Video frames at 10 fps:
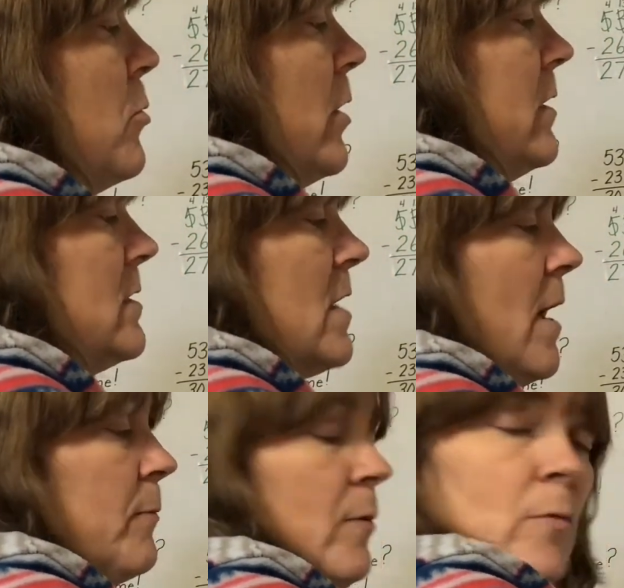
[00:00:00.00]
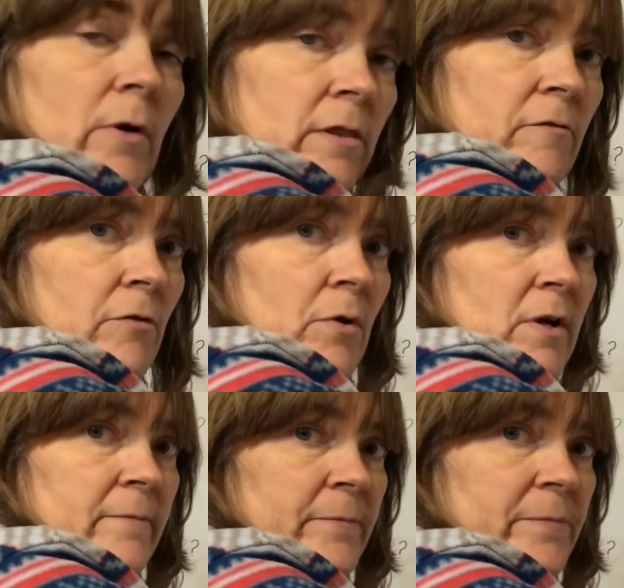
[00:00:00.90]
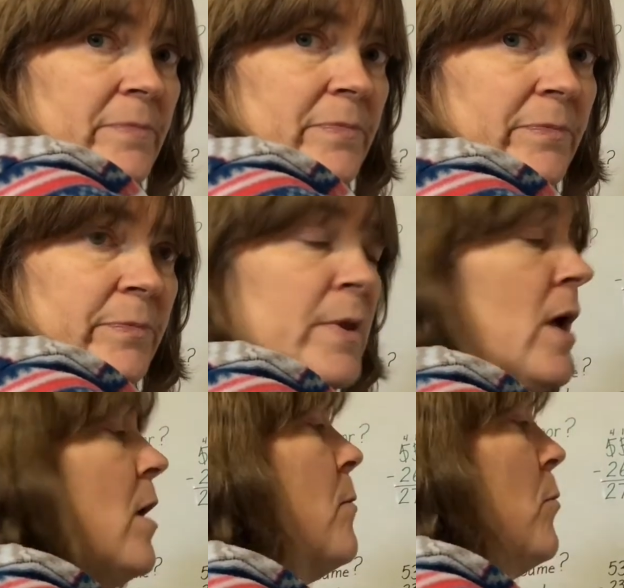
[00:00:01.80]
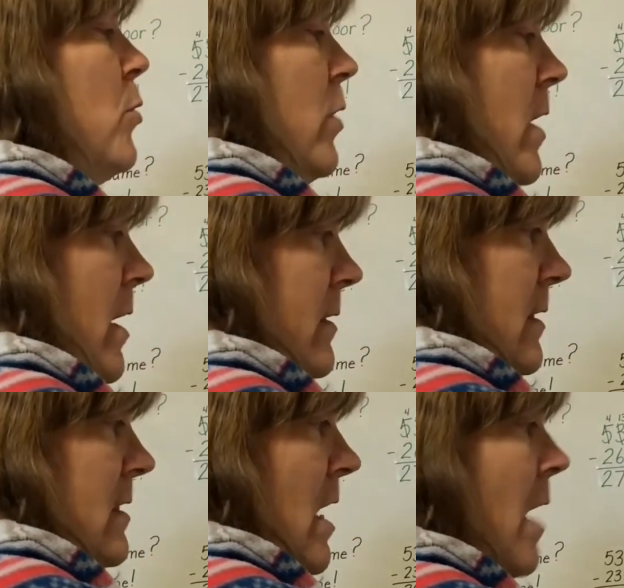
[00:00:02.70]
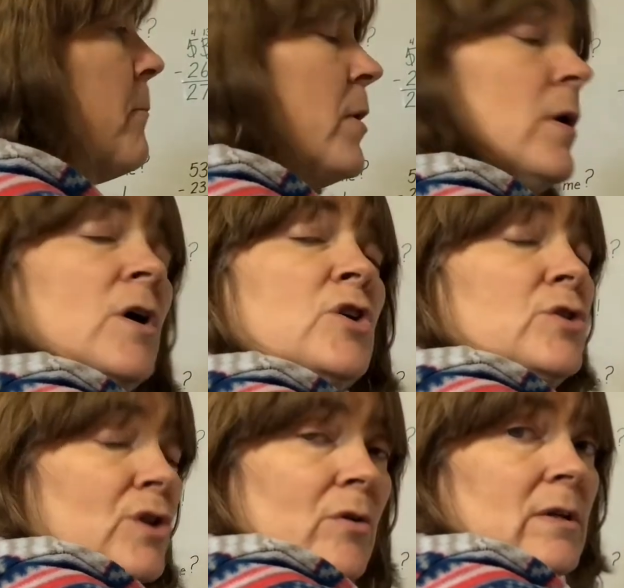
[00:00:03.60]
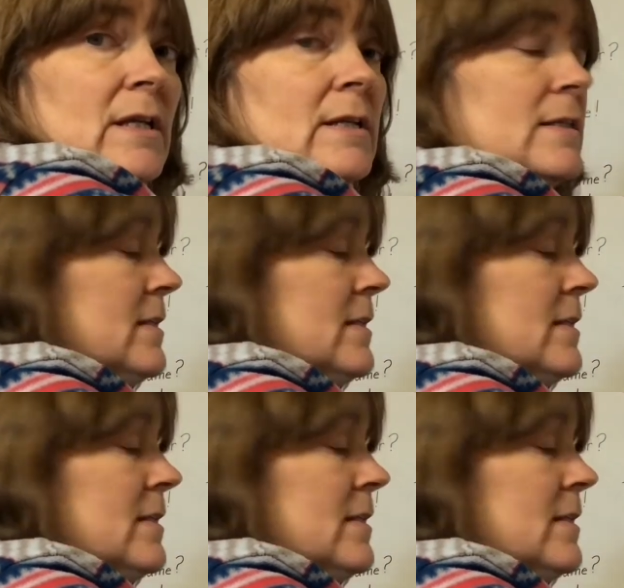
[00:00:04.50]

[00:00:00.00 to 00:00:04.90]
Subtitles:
more on the top or more on the floor? More on the top, no need